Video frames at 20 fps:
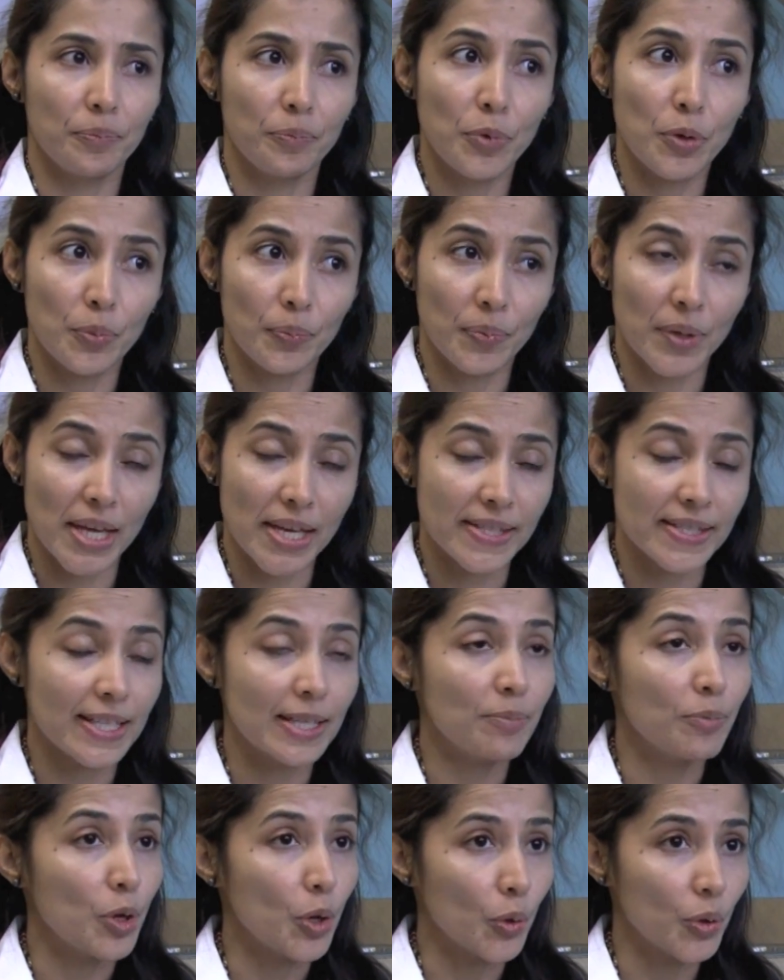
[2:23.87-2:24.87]
mu
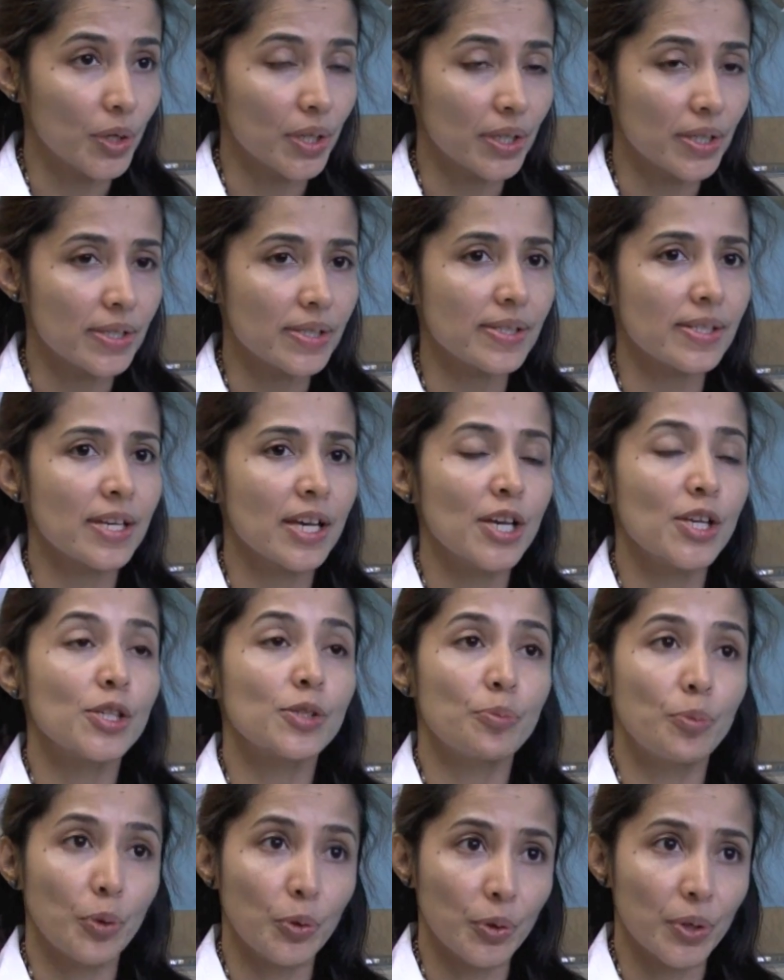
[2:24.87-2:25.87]
nasal mucus,
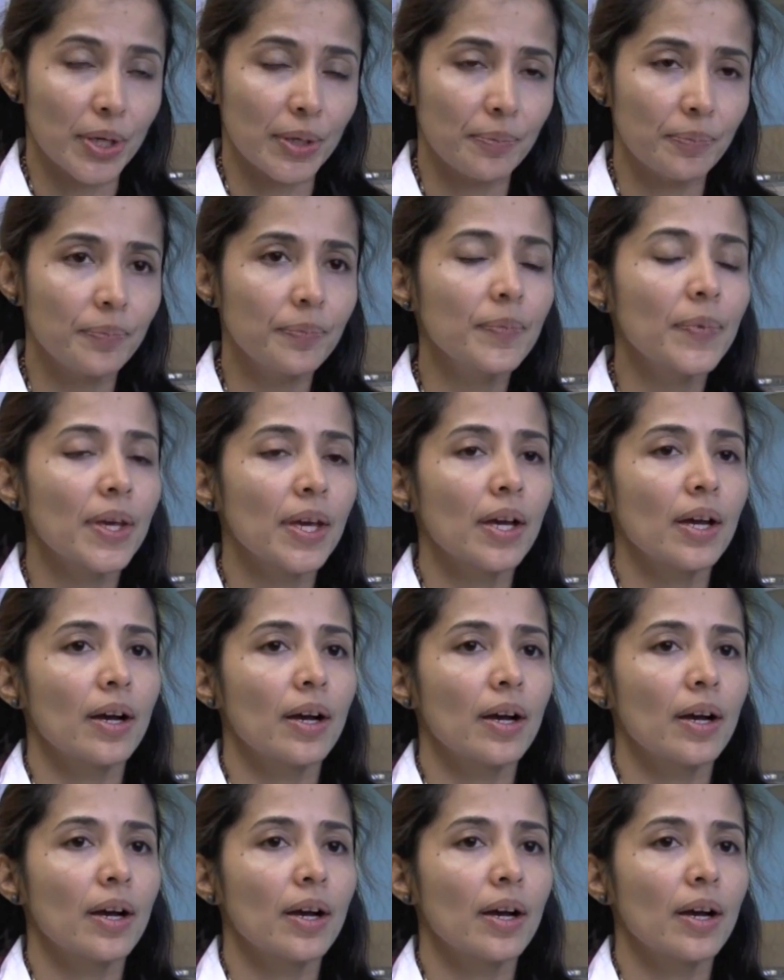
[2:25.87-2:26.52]
sputum,